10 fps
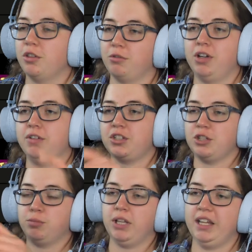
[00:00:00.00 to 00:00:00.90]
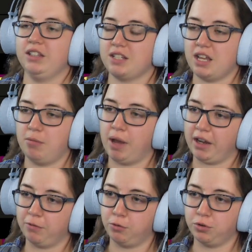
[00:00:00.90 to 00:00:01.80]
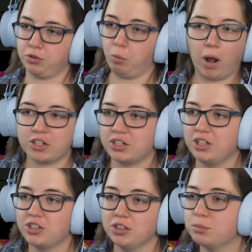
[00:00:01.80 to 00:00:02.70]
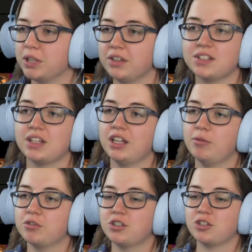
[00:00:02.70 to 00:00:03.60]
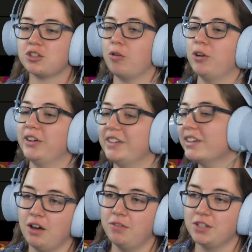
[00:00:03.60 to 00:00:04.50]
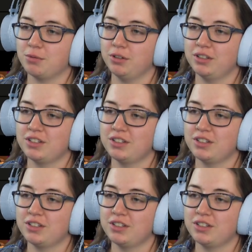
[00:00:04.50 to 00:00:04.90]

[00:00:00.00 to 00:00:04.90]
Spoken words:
3 of us just playing this game back and forth or watching each other play this game. It was just so good. Love this one.